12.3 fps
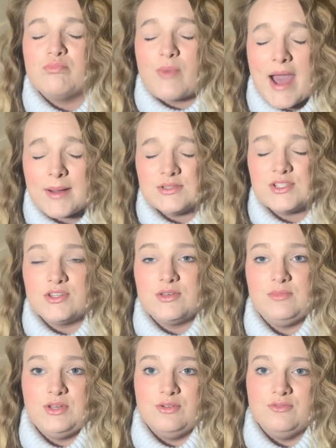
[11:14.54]
Absolutely
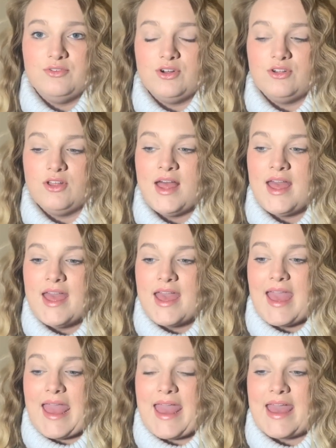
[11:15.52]
beautiful
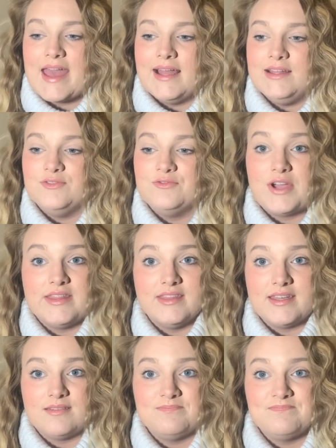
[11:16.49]
and
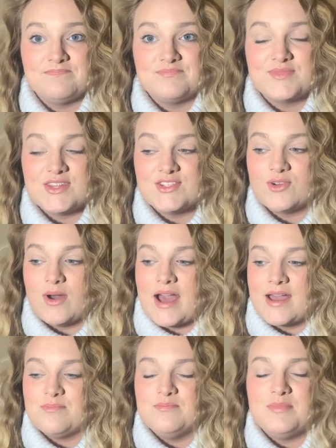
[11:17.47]
friendly. So
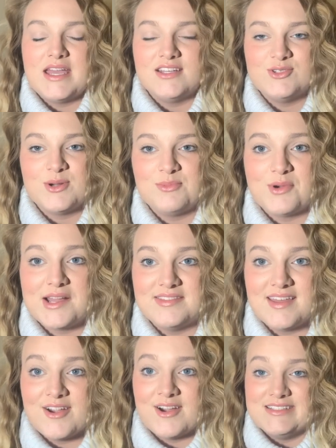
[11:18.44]
I picked her up right
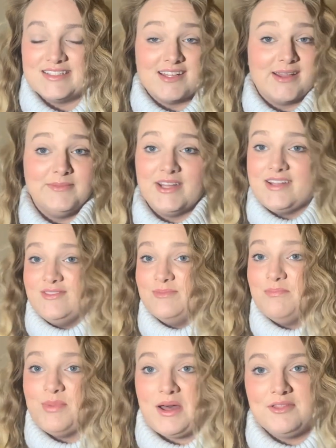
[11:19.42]
there. I said, I'm not even
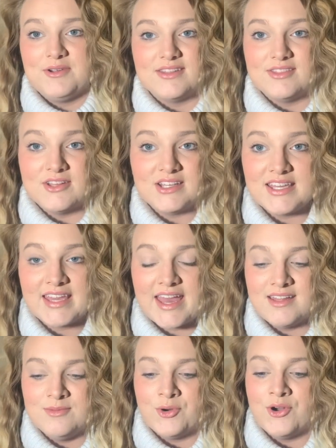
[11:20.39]
bothering looking
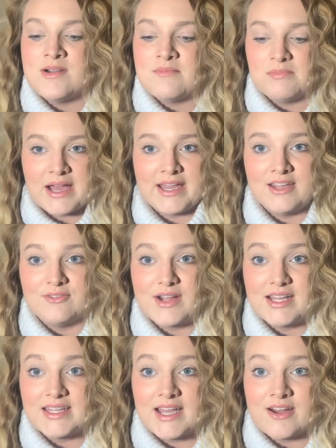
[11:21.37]
anymore. I'm buying it
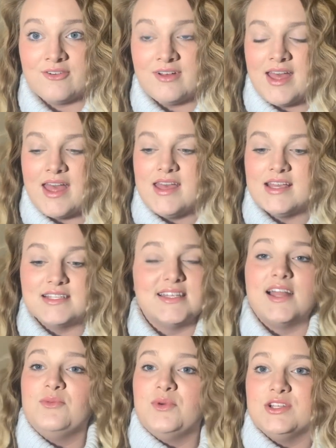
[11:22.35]
right now because
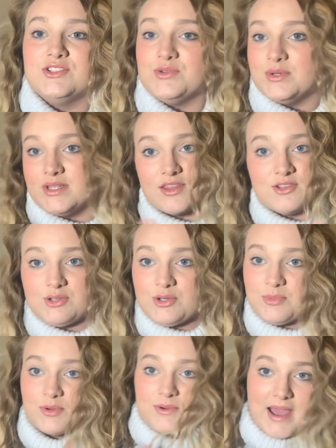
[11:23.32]
I don't want to do another
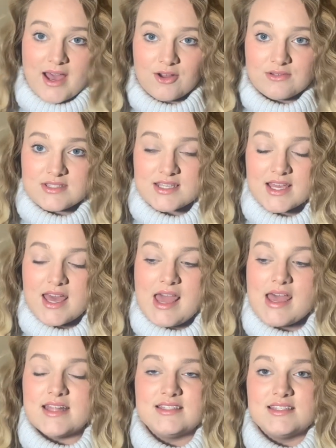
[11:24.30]
loop around
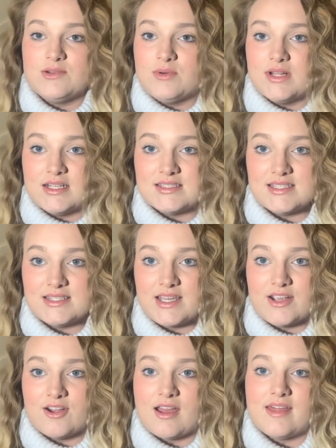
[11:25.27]
and see what else is
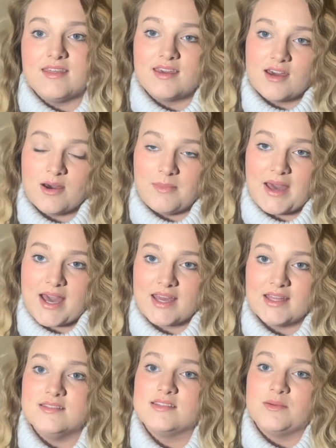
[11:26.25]
here and then come back
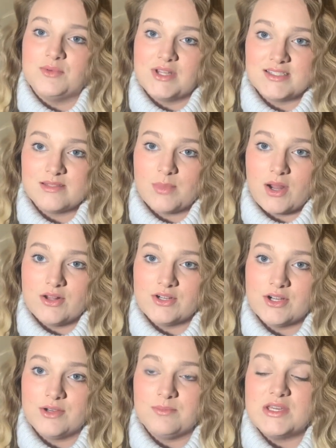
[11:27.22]
and someone has bought
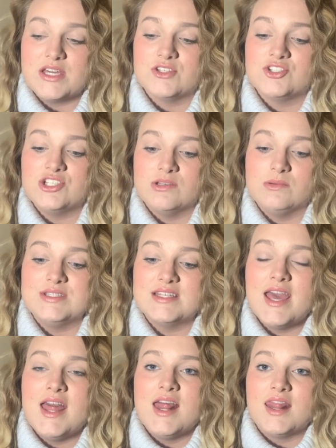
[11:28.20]
her, because she was
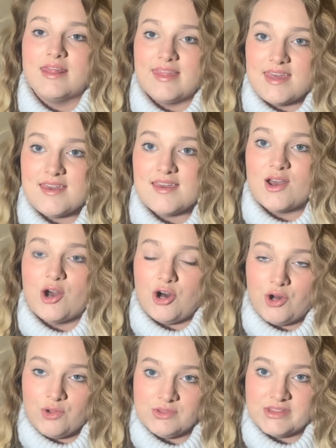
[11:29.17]
the
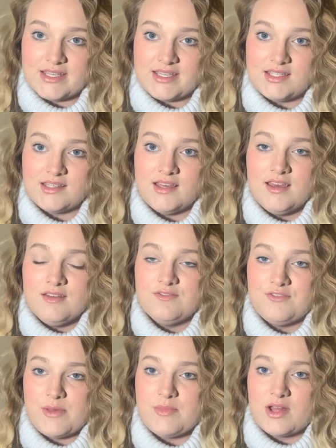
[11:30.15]
only
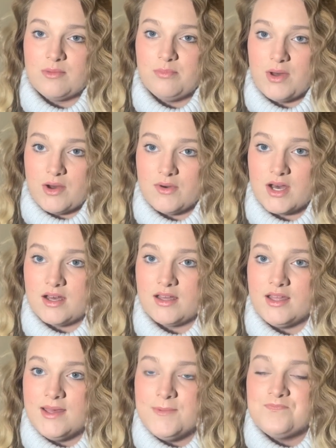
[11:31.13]
female boa
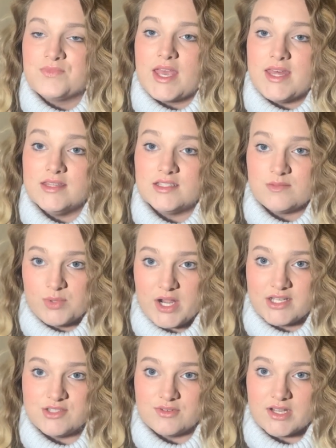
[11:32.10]
in this
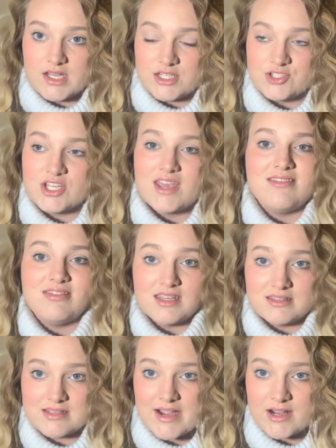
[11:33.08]
price range in the
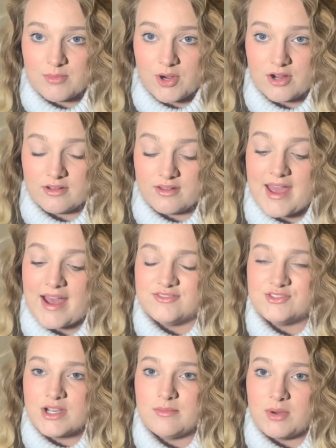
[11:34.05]
entire barn.
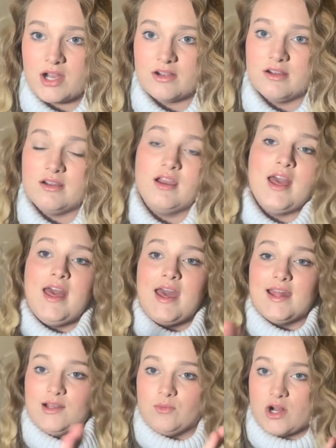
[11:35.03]
After I bought her
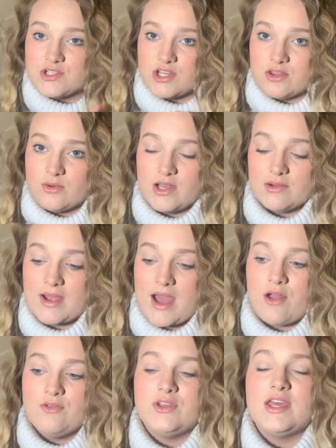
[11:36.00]
and I walked all the way
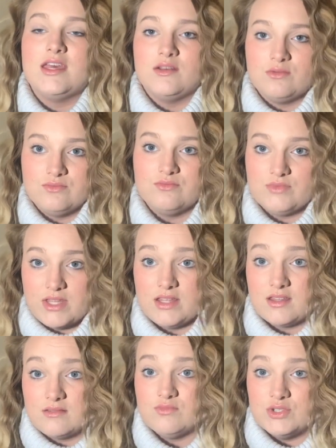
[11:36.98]
around, it
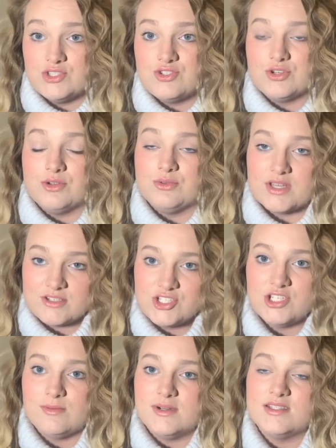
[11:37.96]
was true that
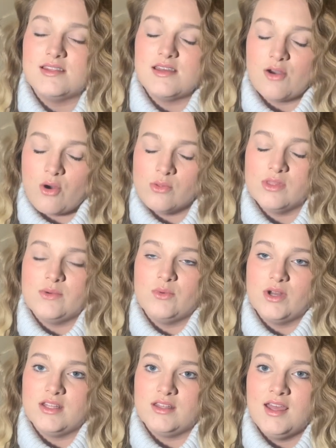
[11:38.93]
she was the only
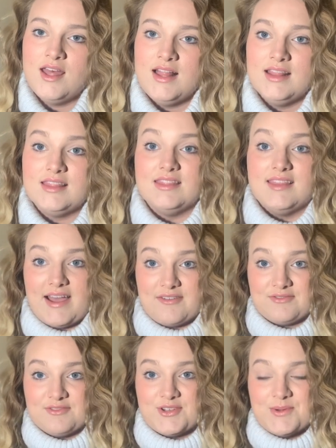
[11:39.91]
one
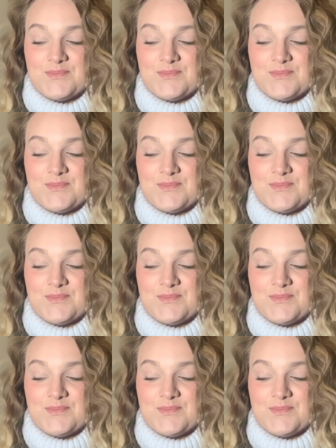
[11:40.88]
left.